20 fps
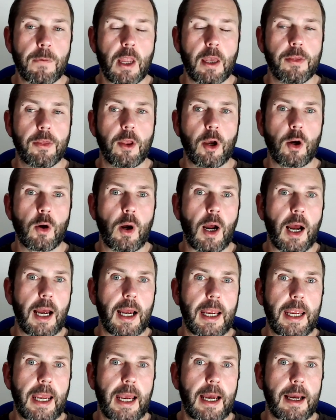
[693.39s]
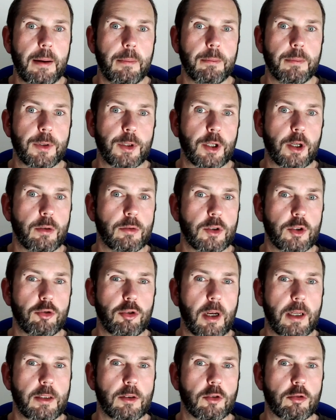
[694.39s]
though I am going to try
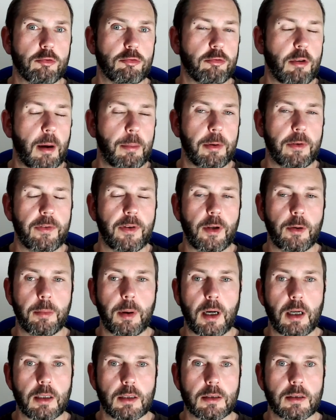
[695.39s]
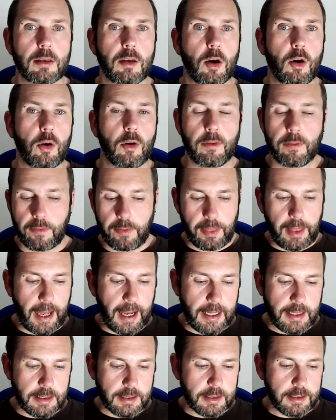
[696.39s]
and grab a few bars of
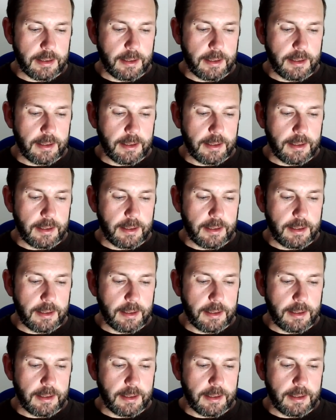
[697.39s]
that.